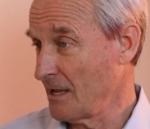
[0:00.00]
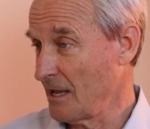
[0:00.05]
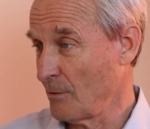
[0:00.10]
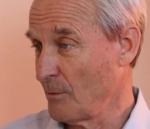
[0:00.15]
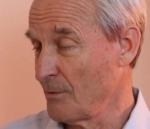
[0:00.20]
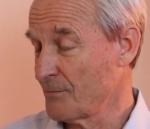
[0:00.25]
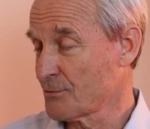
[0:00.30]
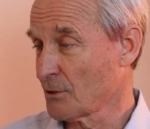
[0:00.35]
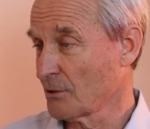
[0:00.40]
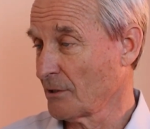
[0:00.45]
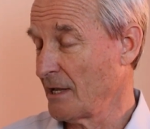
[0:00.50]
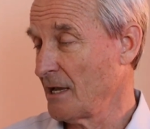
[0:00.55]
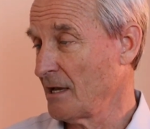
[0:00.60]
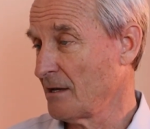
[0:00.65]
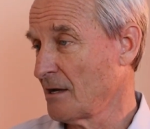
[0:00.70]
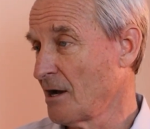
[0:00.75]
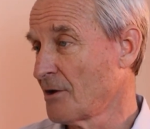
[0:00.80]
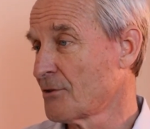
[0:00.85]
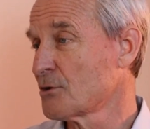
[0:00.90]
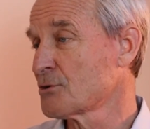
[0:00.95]
And we've certainly
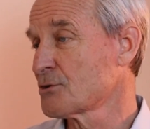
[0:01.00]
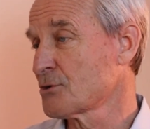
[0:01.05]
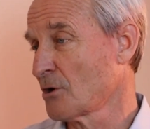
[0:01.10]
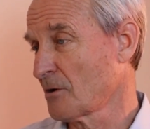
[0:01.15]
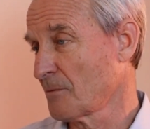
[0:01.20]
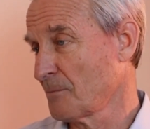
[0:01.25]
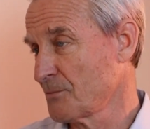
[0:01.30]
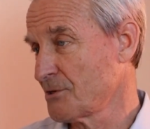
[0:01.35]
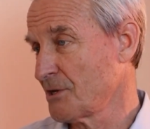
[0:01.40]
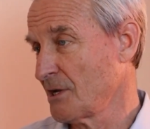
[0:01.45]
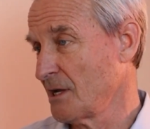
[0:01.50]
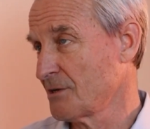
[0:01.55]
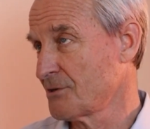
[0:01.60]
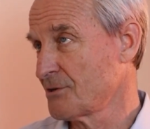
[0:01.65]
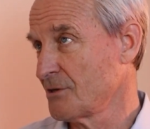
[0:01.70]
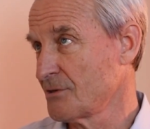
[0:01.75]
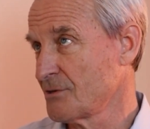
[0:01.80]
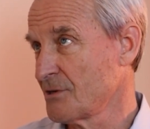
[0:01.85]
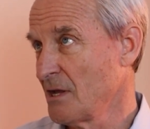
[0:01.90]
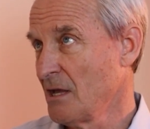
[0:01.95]
had other
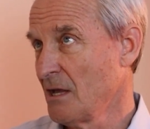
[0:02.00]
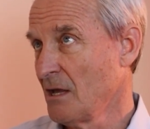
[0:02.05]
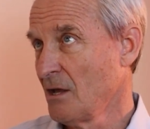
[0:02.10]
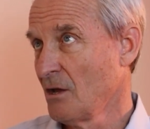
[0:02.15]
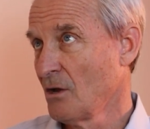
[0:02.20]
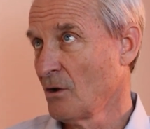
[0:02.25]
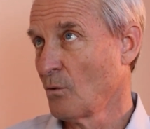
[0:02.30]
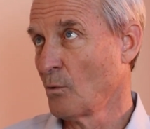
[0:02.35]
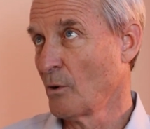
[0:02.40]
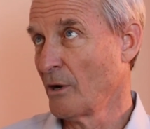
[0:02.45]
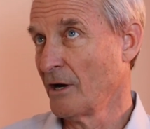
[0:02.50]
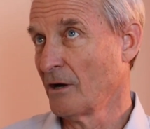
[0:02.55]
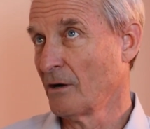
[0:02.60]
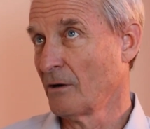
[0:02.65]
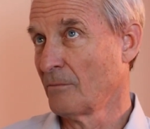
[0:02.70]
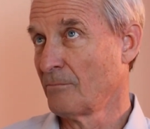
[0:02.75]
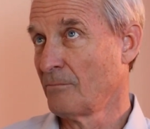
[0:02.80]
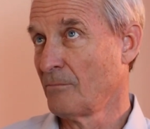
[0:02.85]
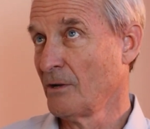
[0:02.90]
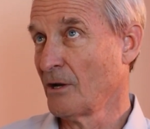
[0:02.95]
circumstances
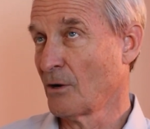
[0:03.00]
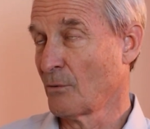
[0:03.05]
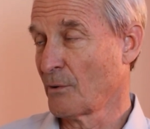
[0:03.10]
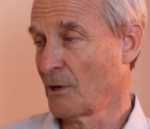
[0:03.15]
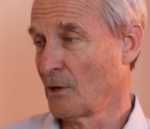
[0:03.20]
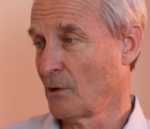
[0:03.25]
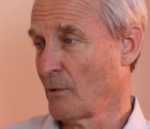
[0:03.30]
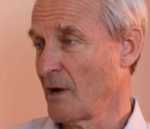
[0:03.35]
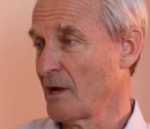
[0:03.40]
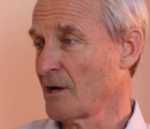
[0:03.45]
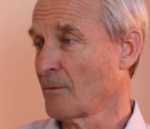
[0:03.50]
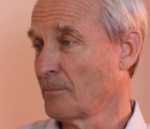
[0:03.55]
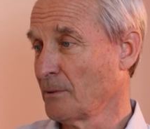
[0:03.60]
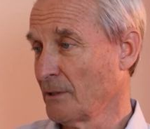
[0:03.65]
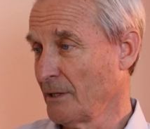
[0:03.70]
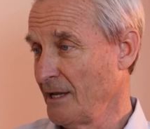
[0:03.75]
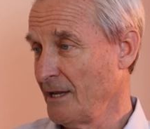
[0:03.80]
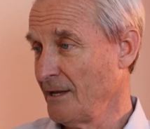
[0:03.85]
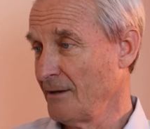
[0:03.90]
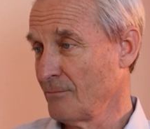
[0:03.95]
where,
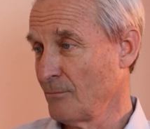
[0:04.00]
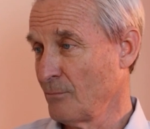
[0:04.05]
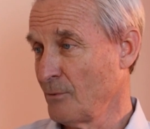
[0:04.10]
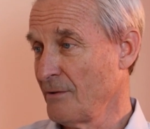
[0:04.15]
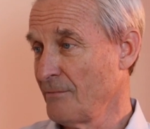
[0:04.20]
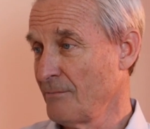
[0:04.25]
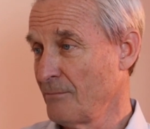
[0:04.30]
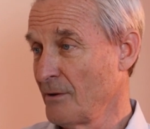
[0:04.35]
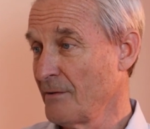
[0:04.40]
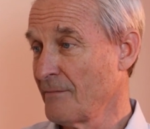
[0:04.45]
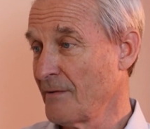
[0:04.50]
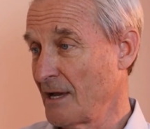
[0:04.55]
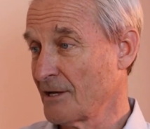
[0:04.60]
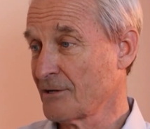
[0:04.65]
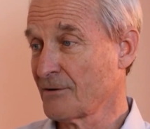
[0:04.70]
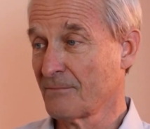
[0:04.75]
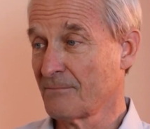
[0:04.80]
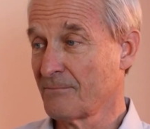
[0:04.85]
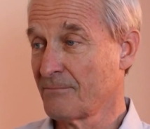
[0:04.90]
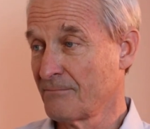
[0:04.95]
regrettably, we've had
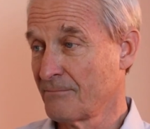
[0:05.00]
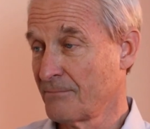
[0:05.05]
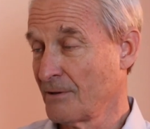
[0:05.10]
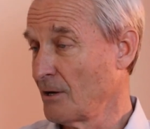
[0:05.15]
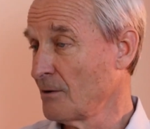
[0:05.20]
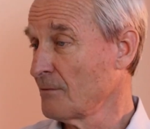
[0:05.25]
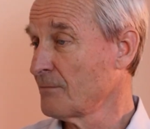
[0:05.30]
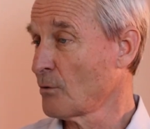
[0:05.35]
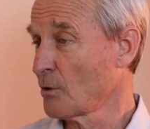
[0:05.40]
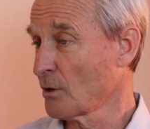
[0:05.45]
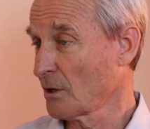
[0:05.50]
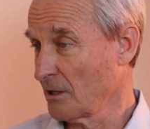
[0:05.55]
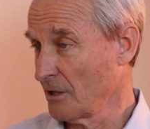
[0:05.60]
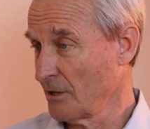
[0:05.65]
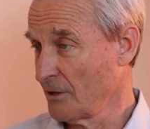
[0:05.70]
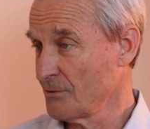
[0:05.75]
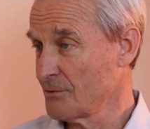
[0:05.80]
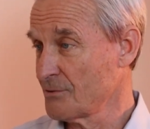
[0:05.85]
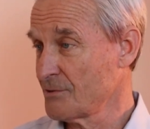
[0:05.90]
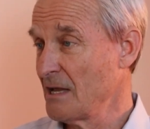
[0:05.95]
to,
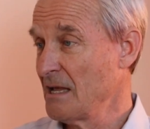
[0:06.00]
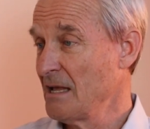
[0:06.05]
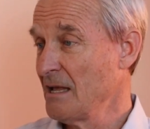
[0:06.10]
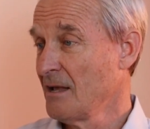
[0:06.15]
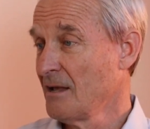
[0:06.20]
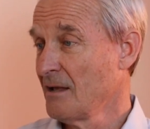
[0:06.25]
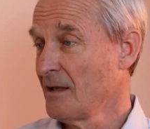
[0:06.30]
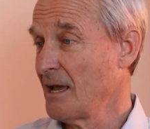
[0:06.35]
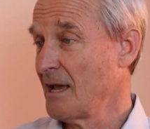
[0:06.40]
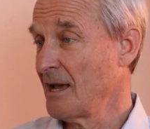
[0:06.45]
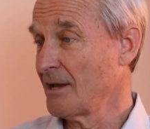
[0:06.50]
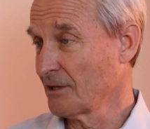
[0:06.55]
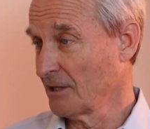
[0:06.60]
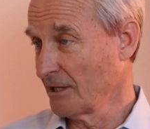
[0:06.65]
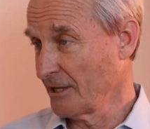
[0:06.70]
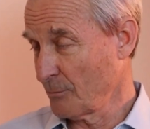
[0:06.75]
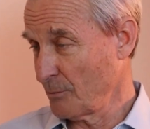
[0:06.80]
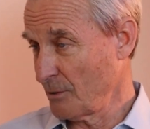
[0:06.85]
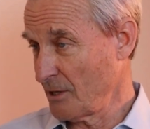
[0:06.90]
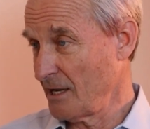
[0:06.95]
foreclose, had to
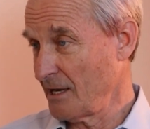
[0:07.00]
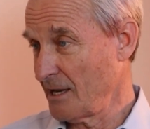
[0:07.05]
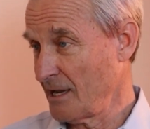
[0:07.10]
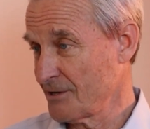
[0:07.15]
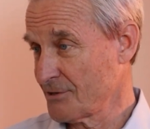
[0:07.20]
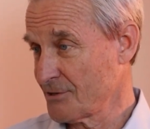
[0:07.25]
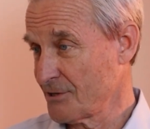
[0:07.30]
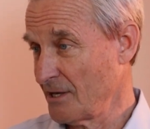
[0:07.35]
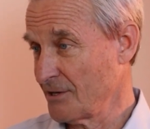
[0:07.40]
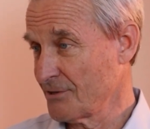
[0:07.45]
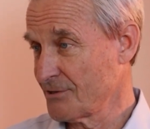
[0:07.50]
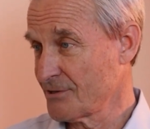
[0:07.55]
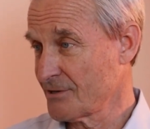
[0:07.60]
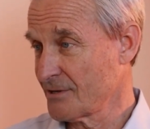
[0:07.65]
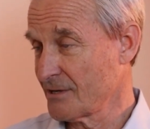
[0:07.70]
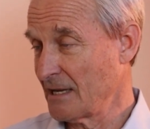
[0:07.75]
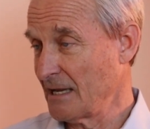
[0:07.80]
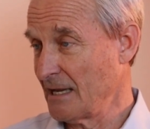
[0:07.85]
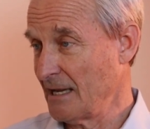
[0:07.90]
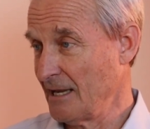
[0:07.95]
liquidate
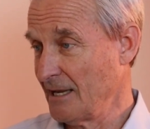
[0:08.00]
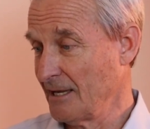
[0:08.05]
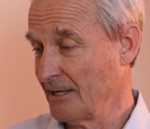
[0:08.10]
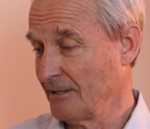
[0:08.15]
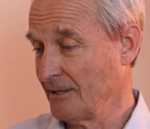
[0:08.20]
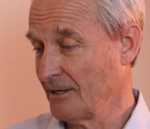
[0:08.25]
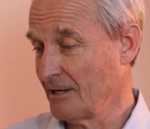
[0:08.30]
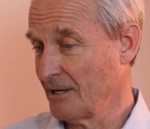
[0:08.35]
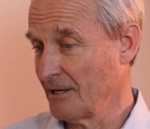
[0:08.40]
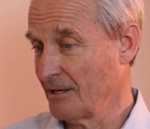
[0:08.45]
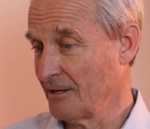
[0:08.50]
assets, and,